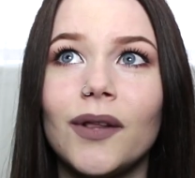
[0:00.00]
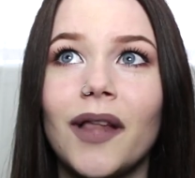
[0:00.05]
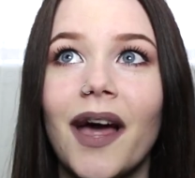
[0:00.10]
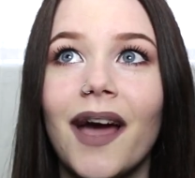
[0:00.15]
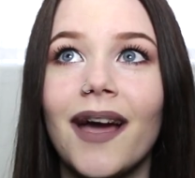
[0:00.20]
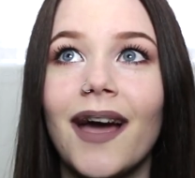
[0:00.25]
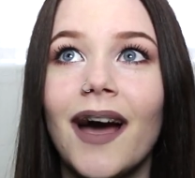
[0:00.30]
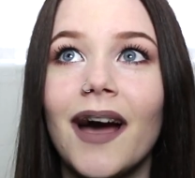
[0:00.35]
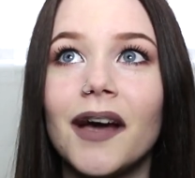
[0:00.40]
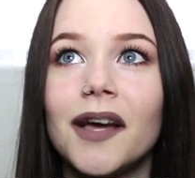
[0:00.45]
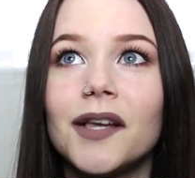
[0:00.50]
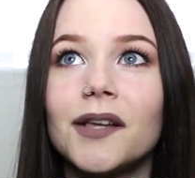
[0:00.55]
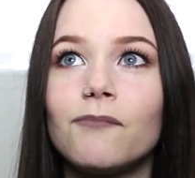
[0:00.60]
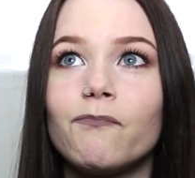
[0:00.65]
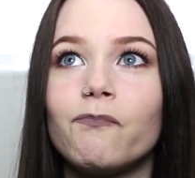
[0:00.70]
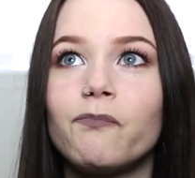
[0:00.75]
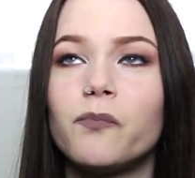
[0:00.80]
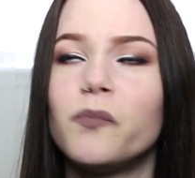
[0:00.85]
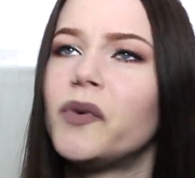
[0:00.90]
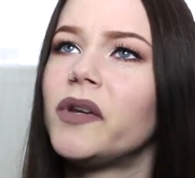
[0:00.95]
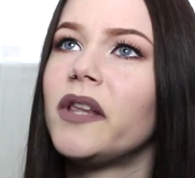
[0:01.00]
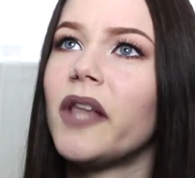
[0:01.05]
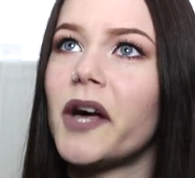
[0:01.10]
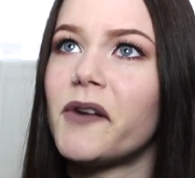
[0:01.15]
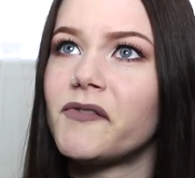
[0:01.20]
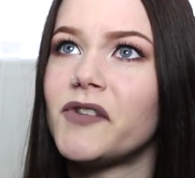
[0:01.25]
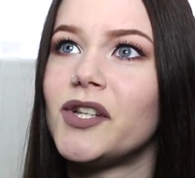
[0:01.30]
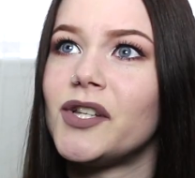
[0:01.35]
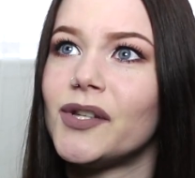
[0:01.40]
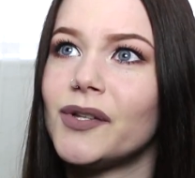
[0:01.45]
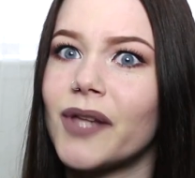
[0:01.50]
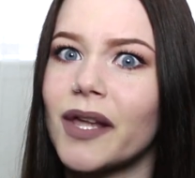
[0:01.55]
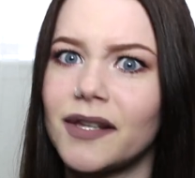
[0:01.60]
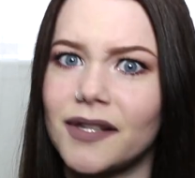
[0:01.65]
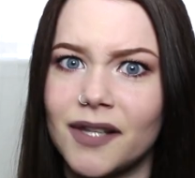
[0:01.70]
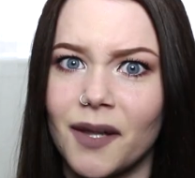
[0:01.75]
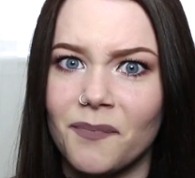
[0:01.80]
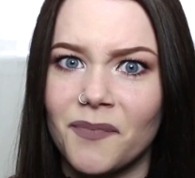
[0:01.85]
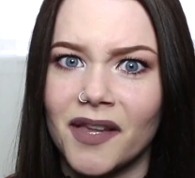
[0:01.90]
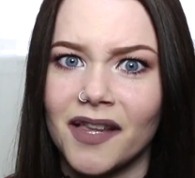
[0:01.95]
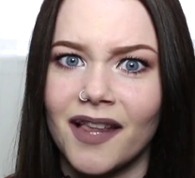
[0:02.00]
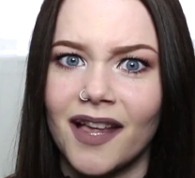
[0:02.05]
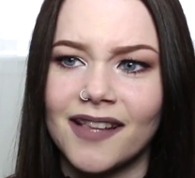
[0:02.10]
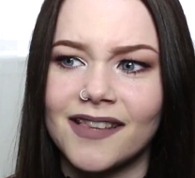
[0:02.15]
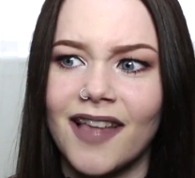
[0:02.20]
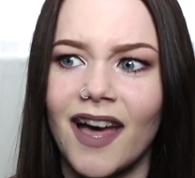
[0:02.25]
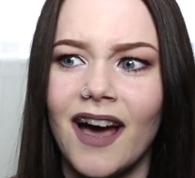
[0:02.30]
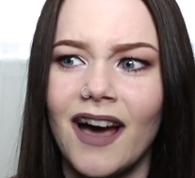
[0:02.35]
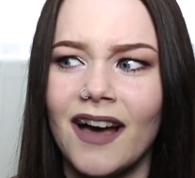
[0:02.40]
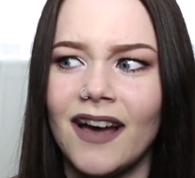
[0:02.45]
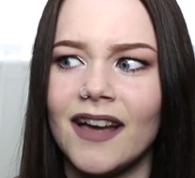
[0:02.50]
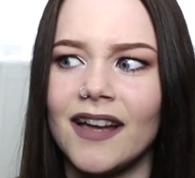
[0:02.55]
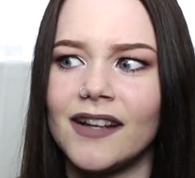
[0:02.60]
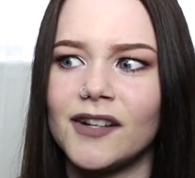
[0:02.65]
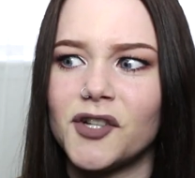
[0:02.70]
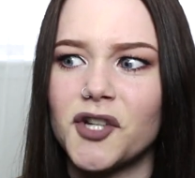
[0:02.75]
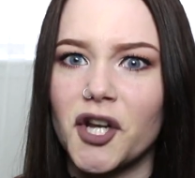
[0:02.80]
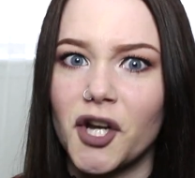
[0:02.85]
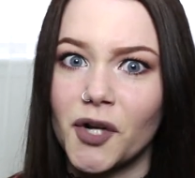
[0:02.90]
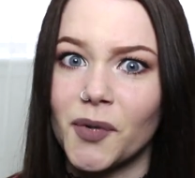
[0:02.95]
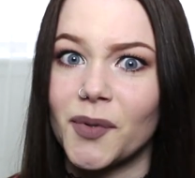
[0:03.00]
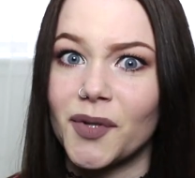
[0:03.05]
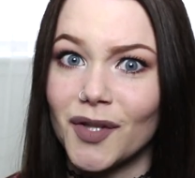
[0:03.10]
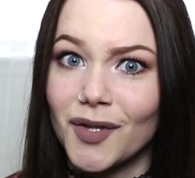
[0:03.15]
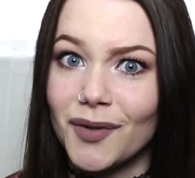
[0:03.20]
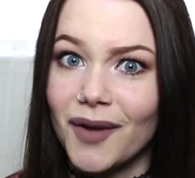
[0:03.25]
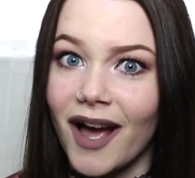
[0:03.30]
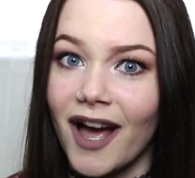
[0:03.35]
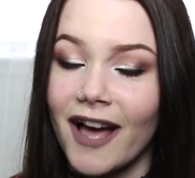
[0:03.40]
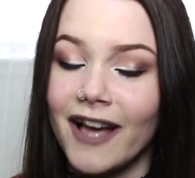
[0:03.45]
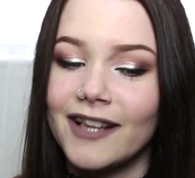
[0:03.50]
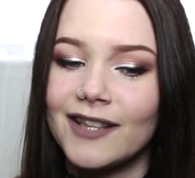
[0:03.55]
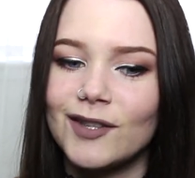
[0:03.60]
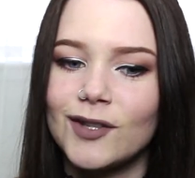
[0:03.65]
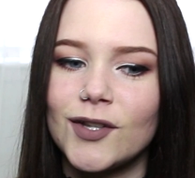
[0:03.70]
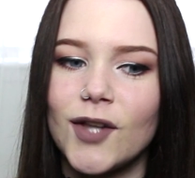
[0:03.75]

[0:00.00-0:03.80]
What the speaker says: Like, I would love to do that, something like that, and share it with you guys.